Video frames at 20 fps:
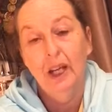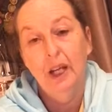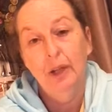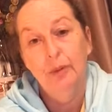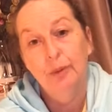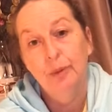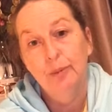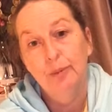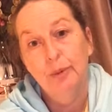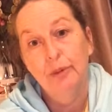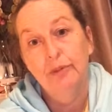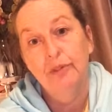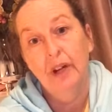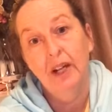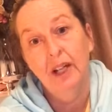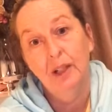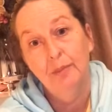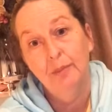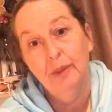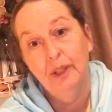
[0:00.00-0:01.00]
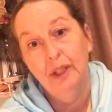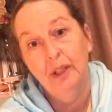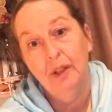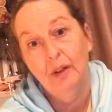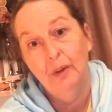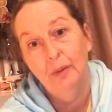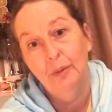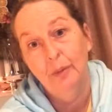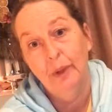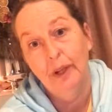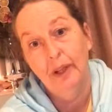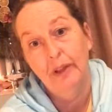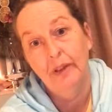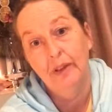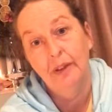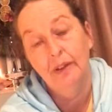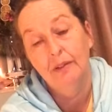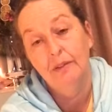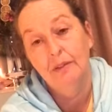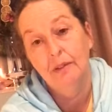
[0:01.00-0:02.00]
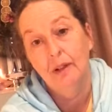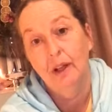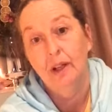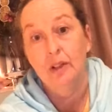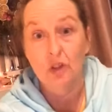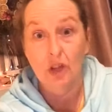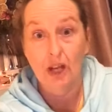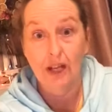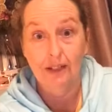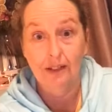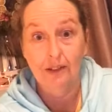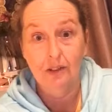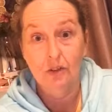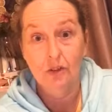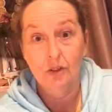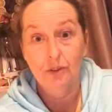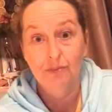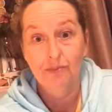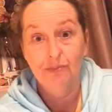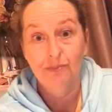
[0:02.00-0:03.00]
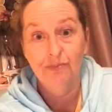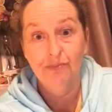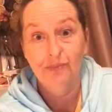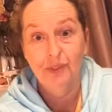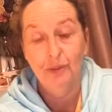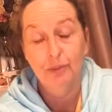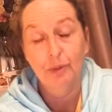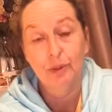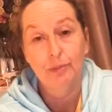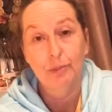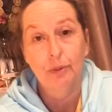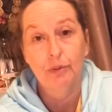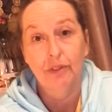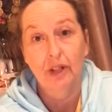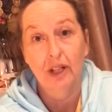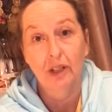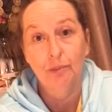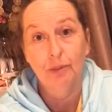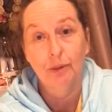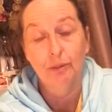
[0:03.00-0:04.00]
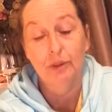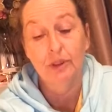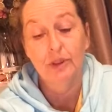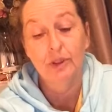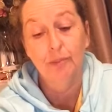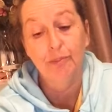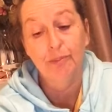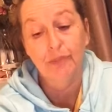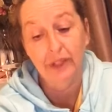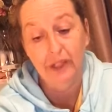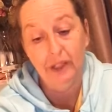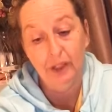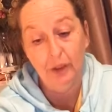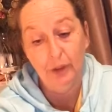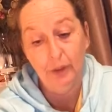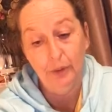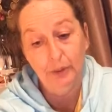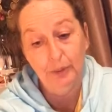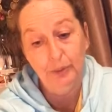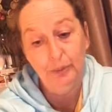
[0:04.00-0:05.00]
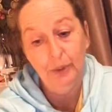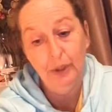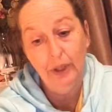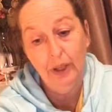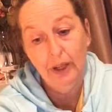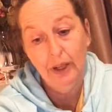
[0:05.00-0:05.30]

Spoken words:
It would provide me with a challenge. It would provide me with something new